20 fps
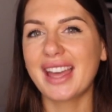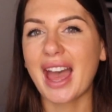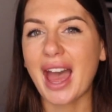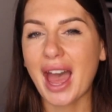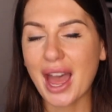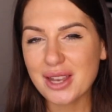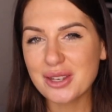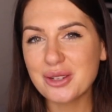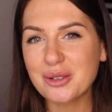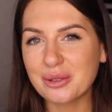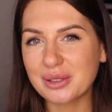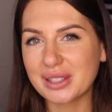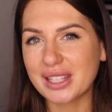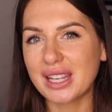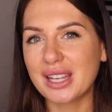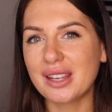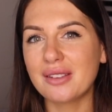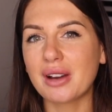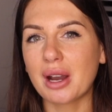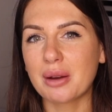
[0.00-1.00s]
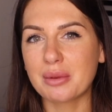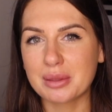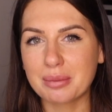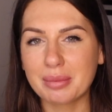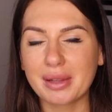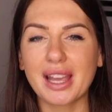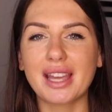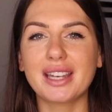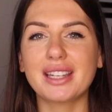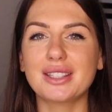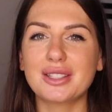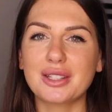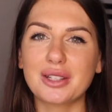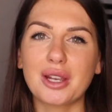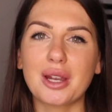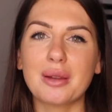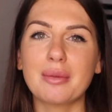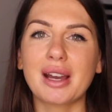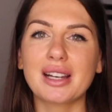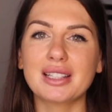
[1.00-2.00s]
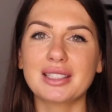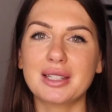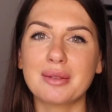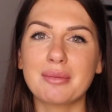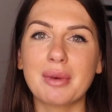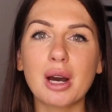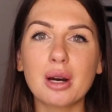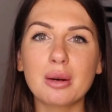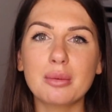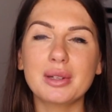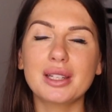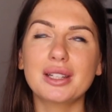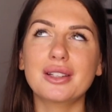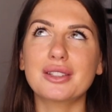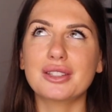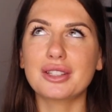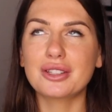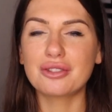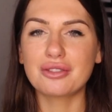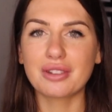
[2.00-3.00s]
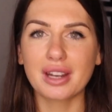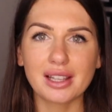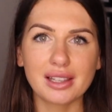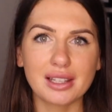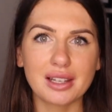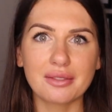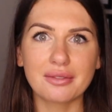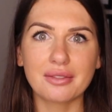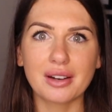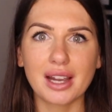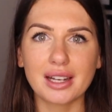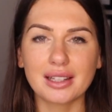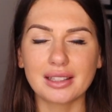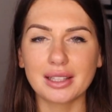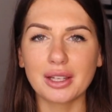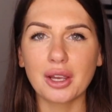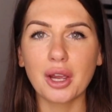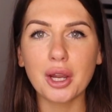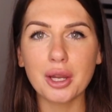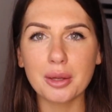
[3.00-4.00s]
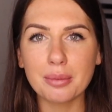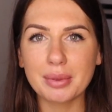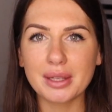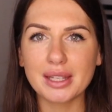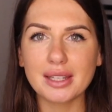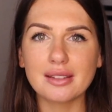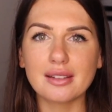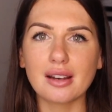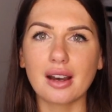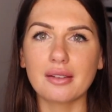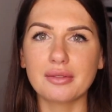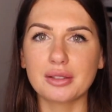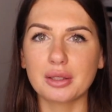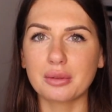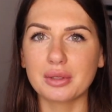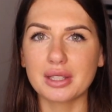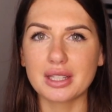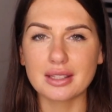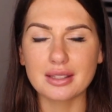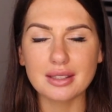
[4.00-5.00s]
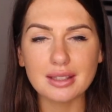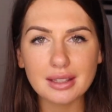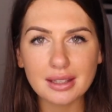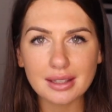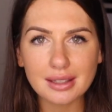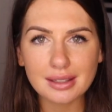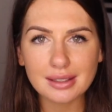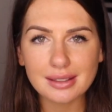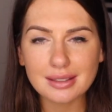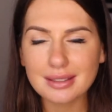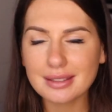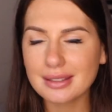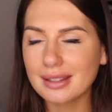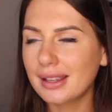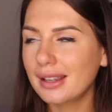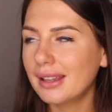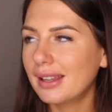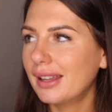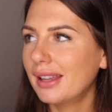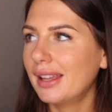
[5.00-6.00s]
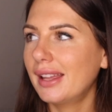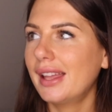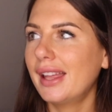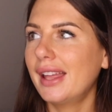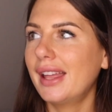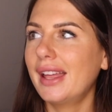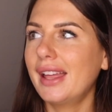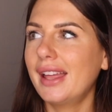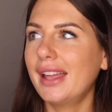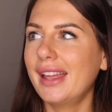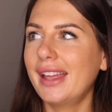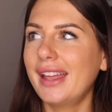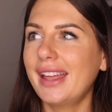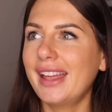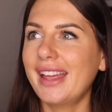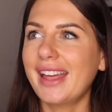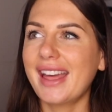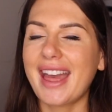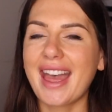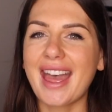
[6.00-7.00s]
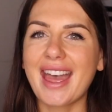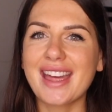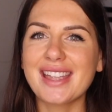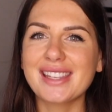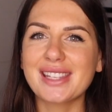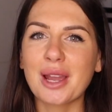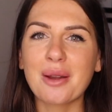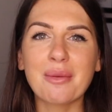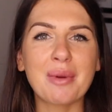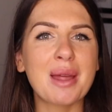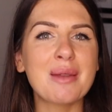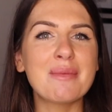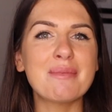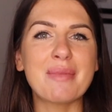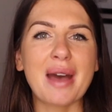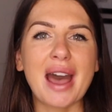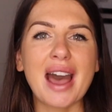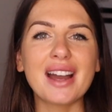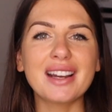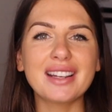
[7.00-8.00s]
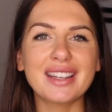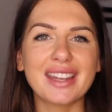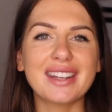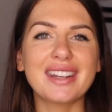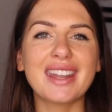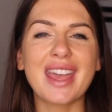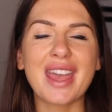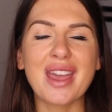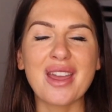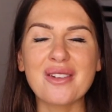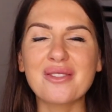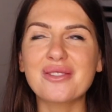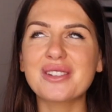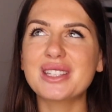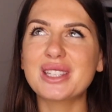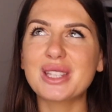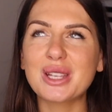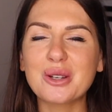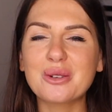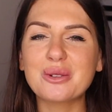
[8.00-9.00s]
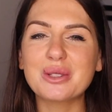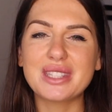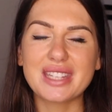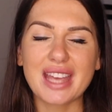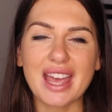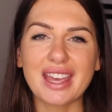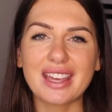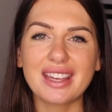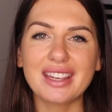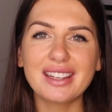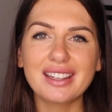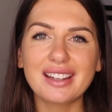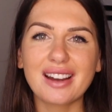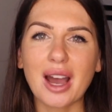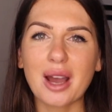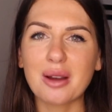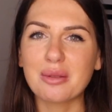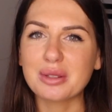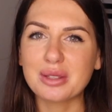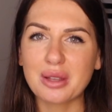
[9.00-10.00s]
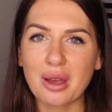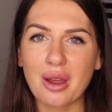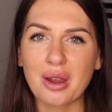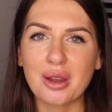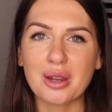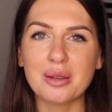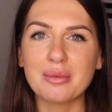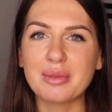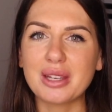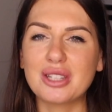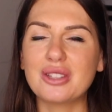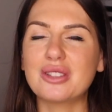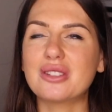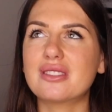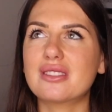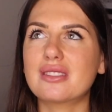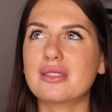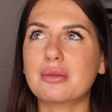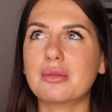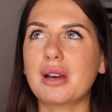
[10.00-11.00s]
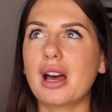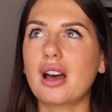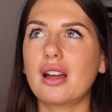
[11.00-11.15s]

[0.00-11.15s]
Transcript: annual leave. I was planning to go back to Melbourne because Australia finally opened after all these years. And I went back, and every single day I was home, it just,